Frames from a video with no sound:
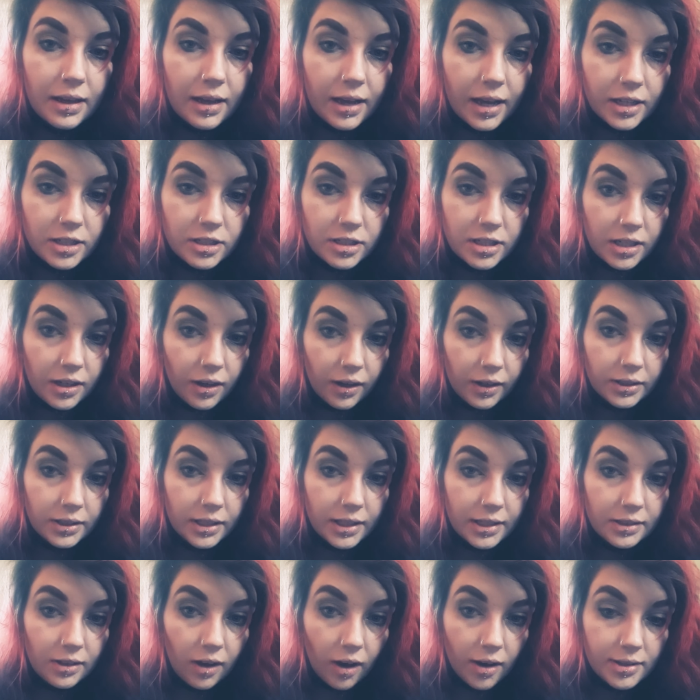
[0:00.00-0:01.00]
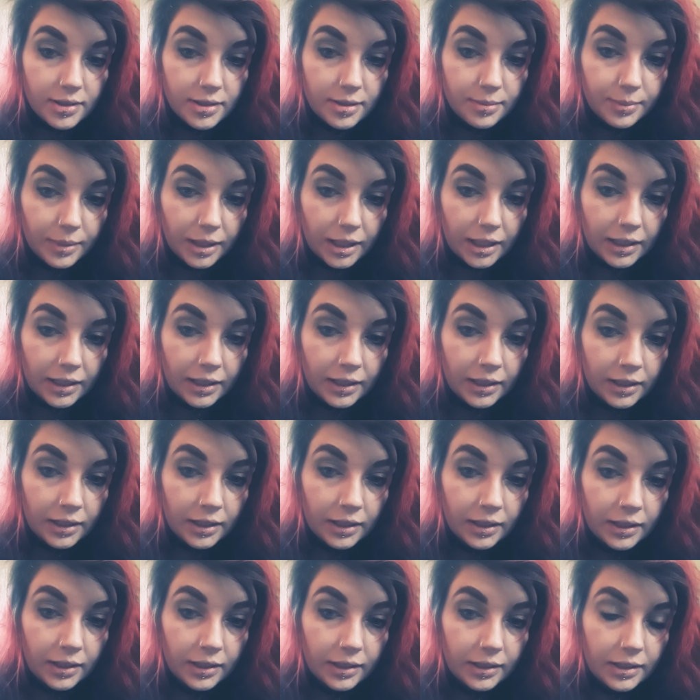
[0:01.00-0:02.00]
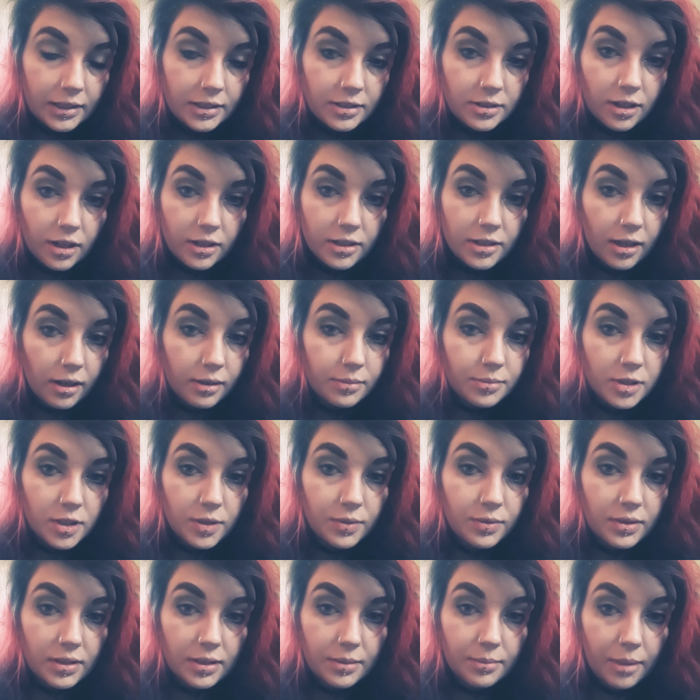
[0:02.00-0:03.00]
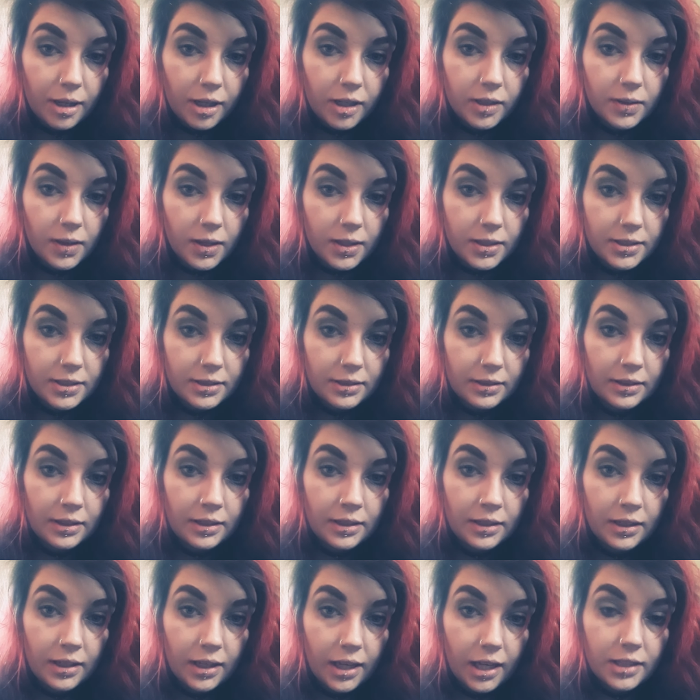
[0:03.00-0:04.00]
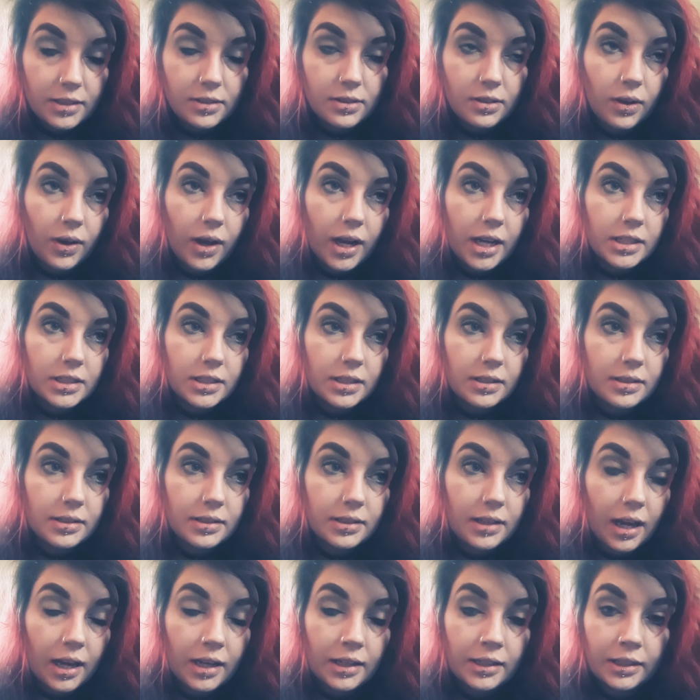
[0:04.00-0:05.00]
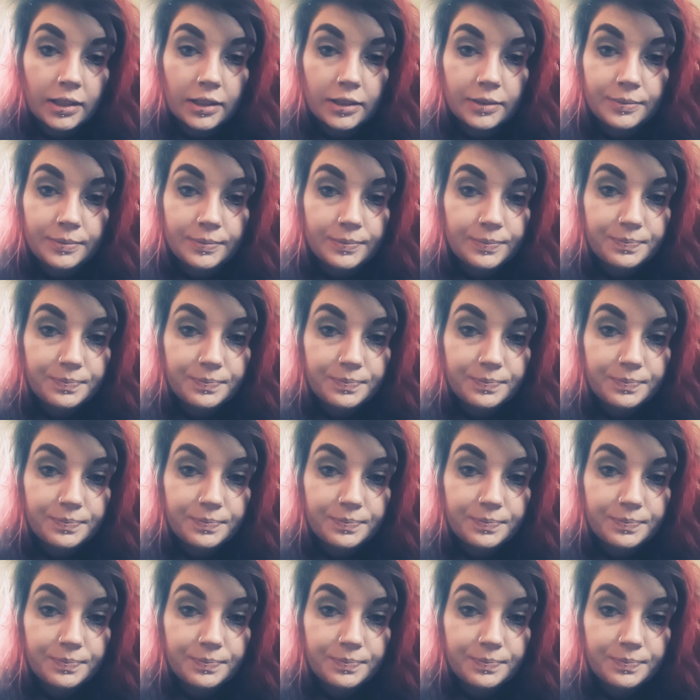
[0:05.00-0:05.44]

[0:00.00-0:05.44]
and she hardly talked to me the entire time she was in Maryland. And so I just kind of,